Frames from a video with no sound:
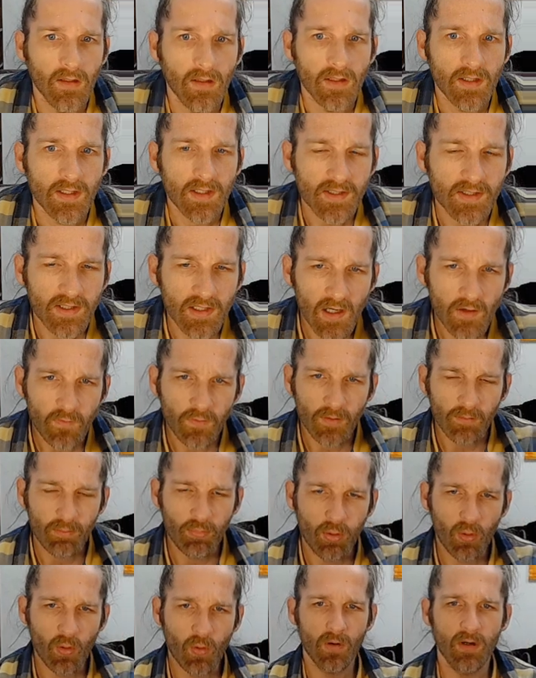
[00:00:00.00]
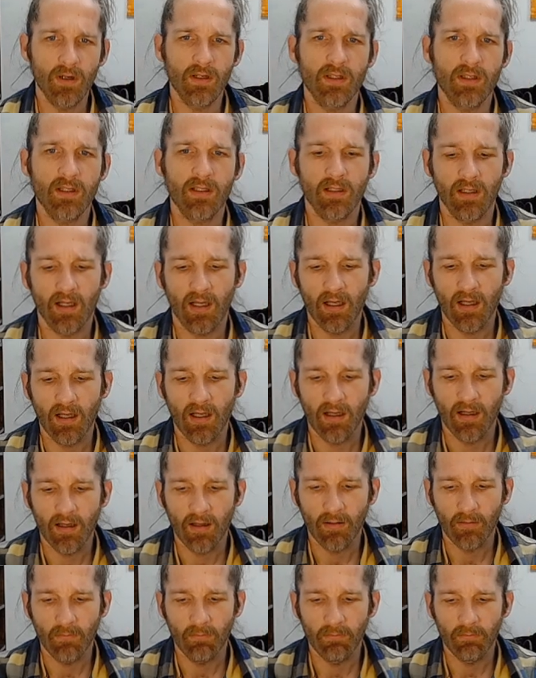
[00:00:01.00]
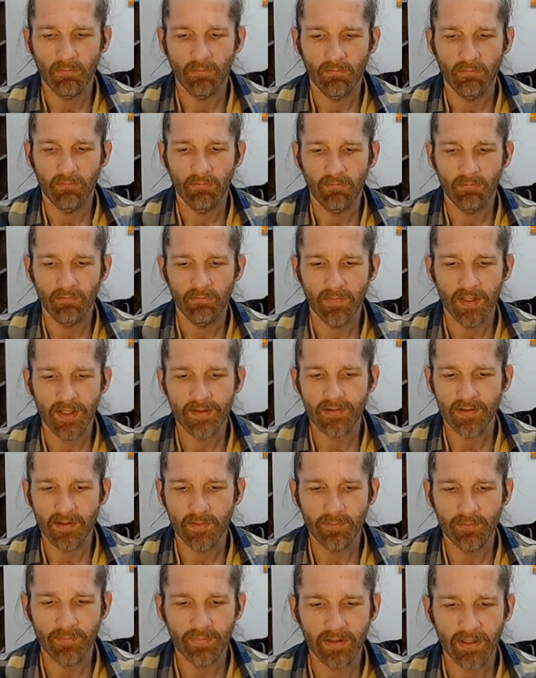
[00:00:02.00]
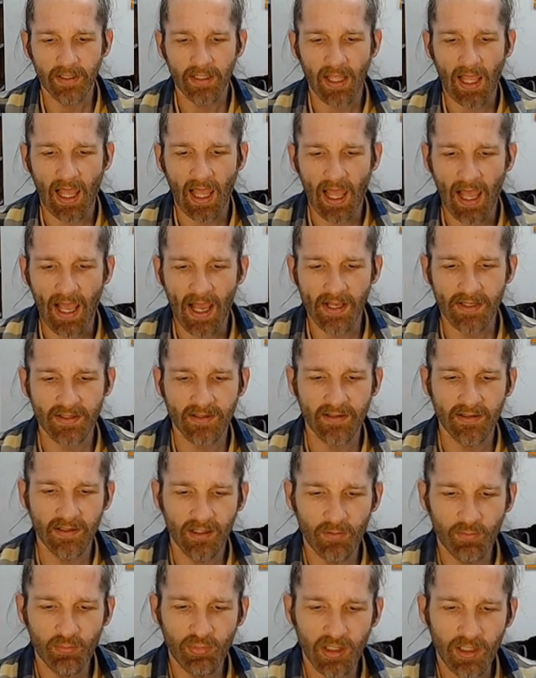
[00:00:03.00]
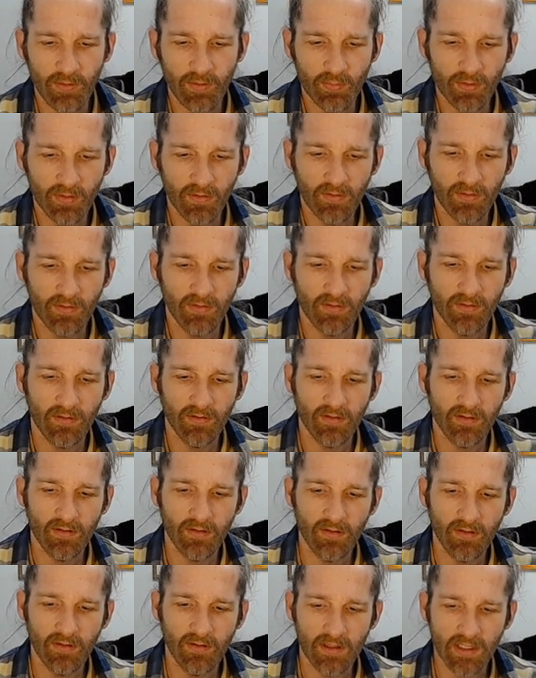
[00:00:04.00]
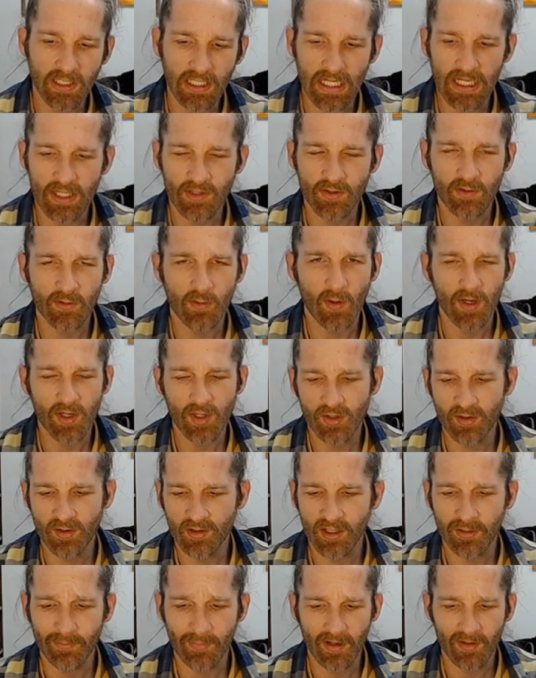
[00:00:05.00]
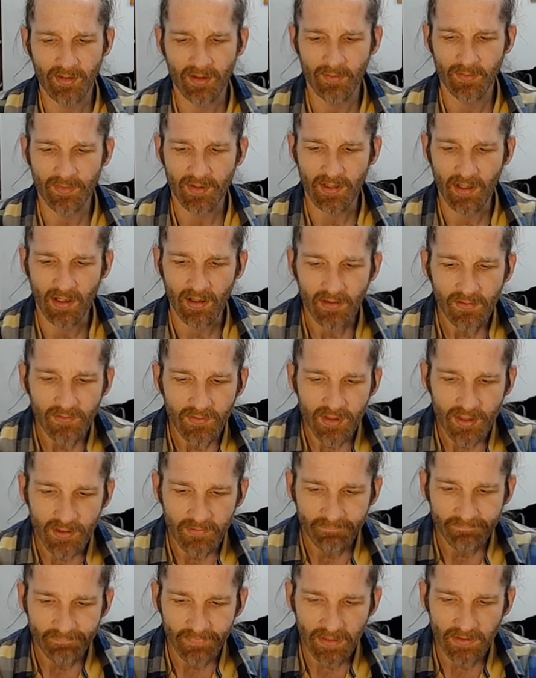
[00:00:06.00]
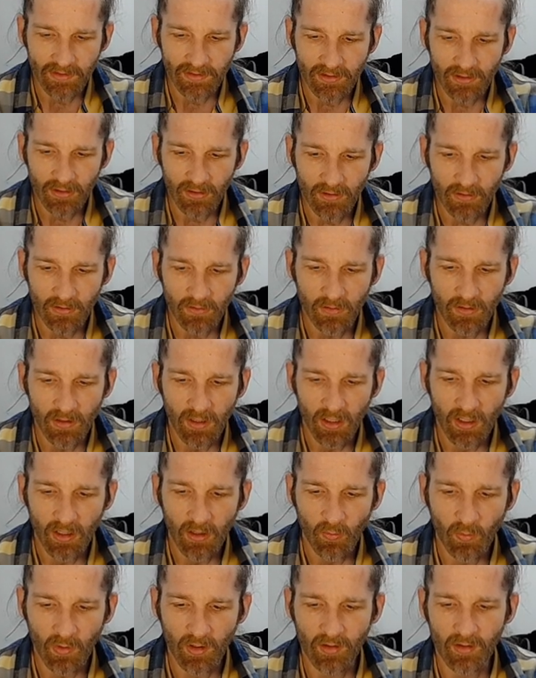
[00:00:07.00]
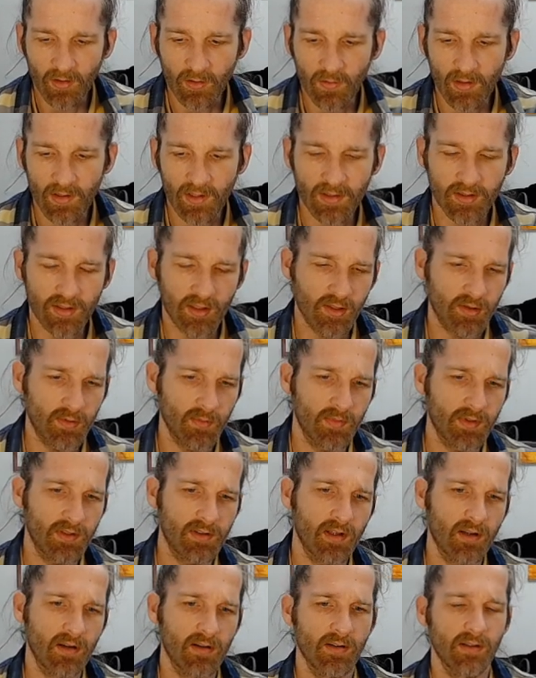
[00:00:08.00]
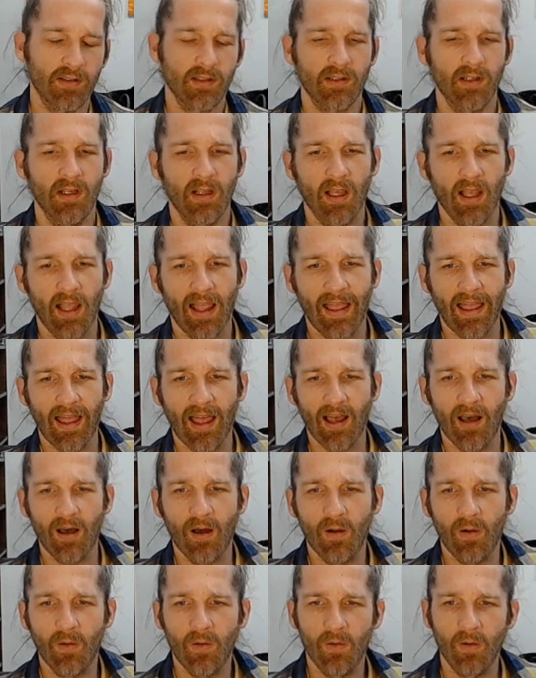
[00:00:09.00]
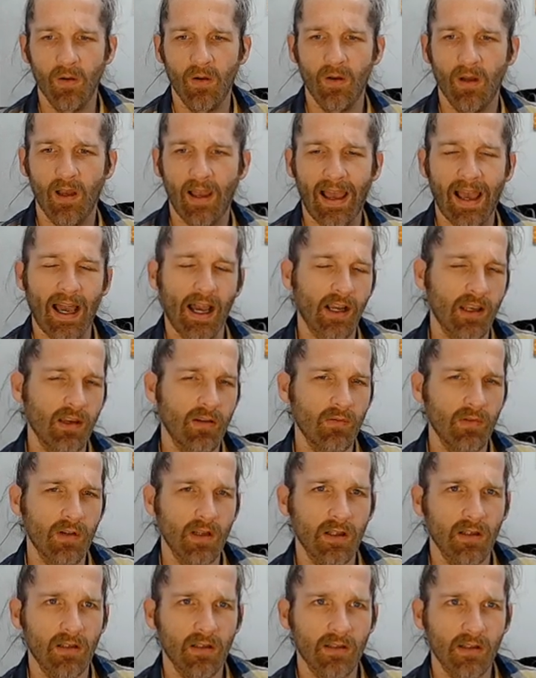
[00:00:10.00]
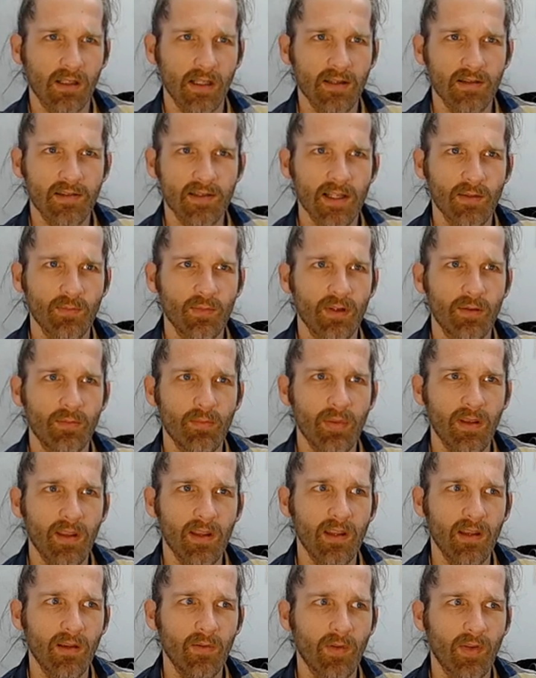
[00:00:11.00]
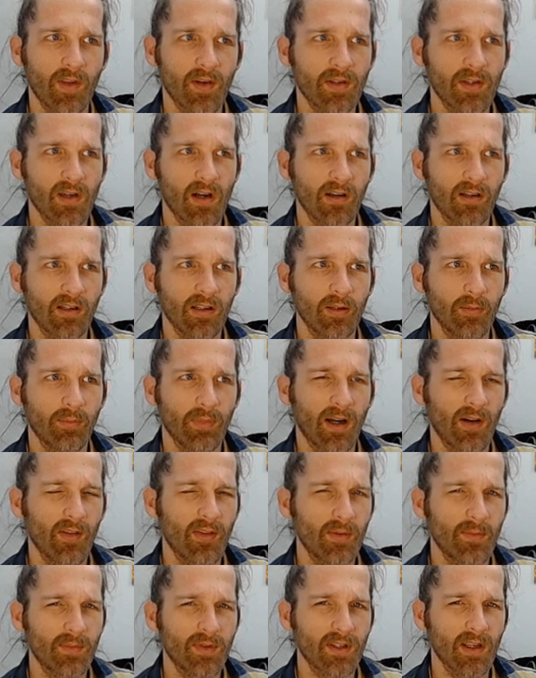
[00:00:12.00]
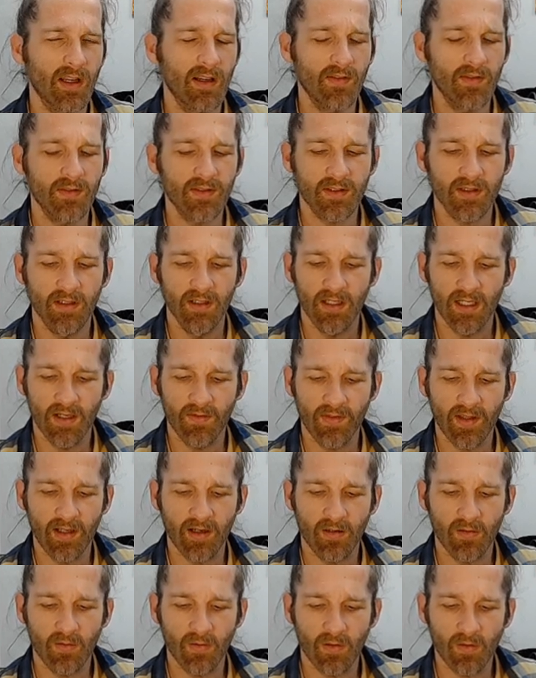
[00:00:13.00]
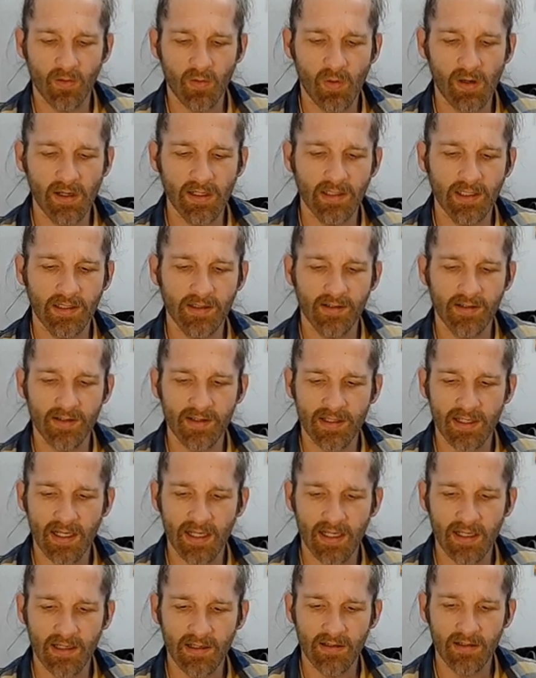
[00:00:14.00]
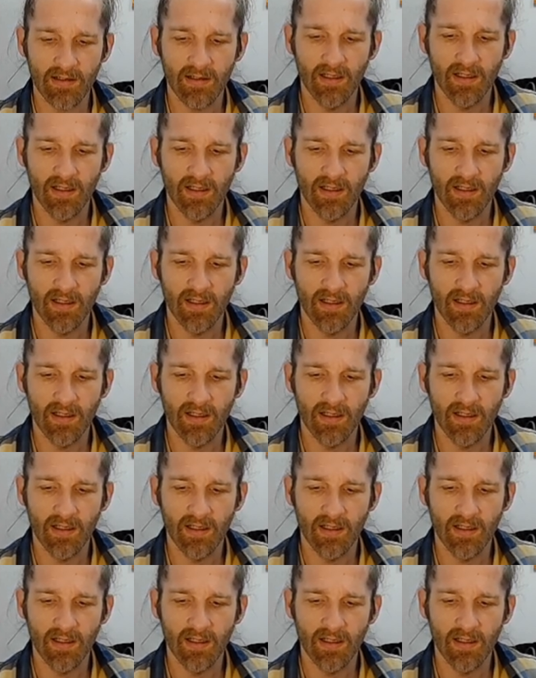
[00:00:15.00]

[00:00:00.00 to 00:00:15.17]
Self-report is simply asking people to answer questions about themselves. And so one of the criticisms there is how accurate can someone be when they're talking about themselves if they don't quite understand